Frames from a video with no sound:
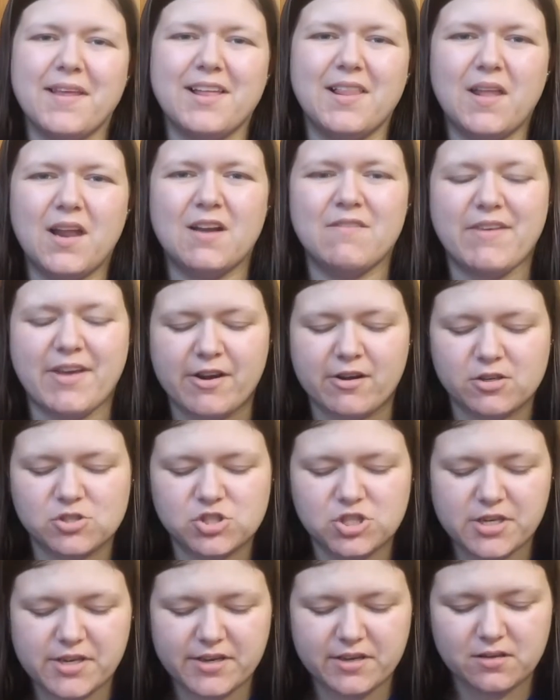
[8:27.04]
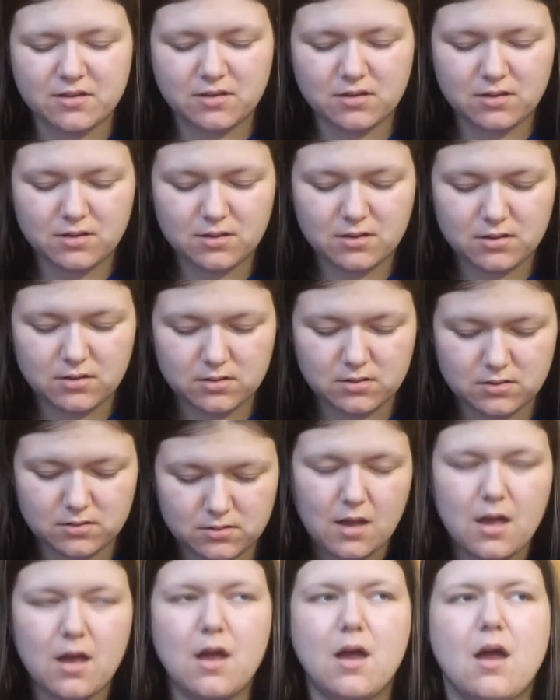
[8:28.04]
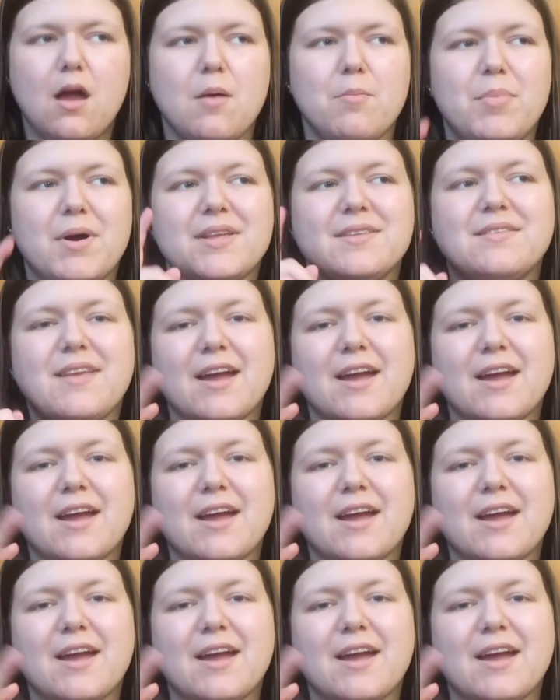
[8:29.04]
like a lot of energy, but